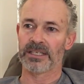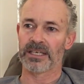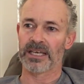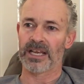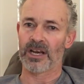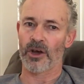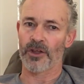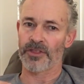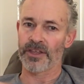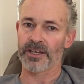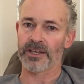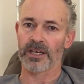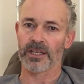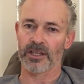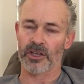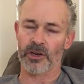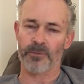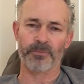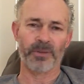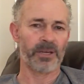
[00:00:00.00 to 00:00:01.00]
And I think a
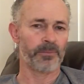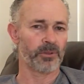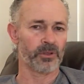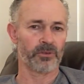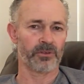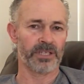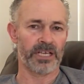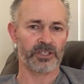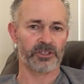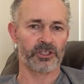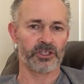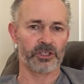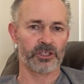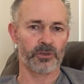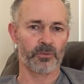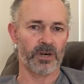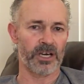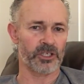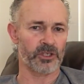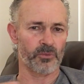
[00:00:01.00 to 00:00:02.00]
lot of people are in that
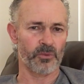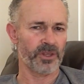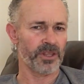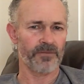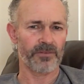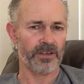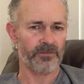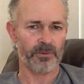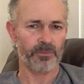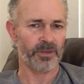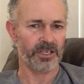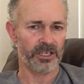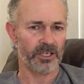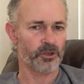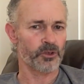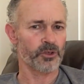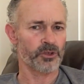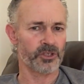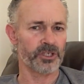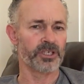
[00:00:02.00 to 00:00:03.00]
situation where they've never been
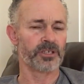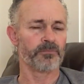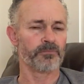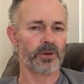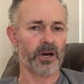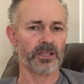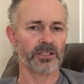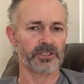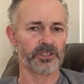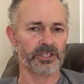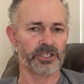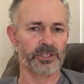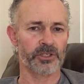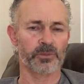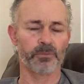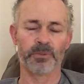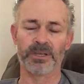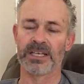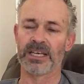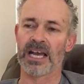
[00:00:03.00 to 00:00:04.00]
interested in politics,
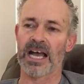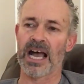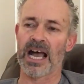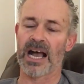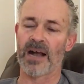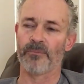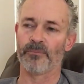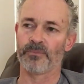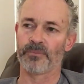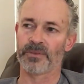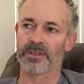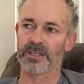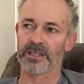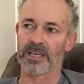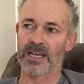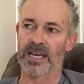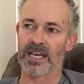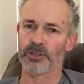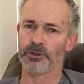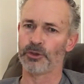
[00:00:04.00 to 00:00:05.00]
but are
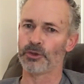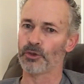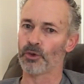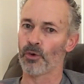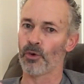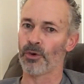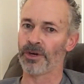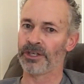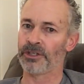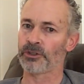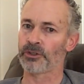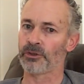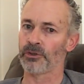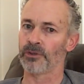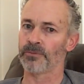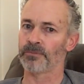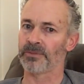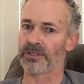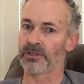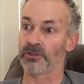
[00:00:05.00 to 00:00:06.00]
drawn into
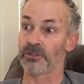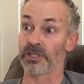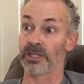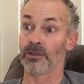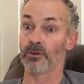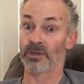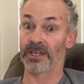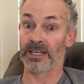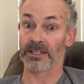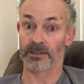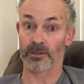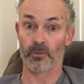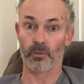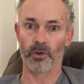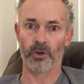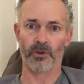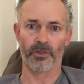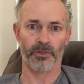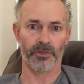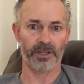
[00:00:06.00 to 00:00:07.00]
it because they're looking at the
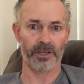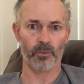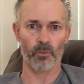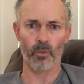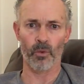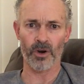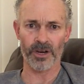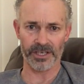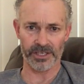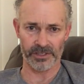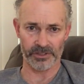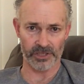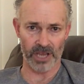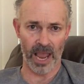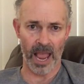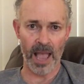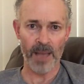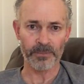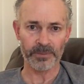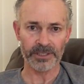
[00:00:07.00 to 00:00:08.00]
world and think, what is
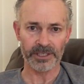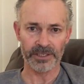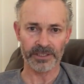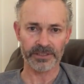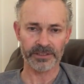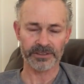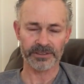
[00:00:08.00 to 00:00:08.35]
happening?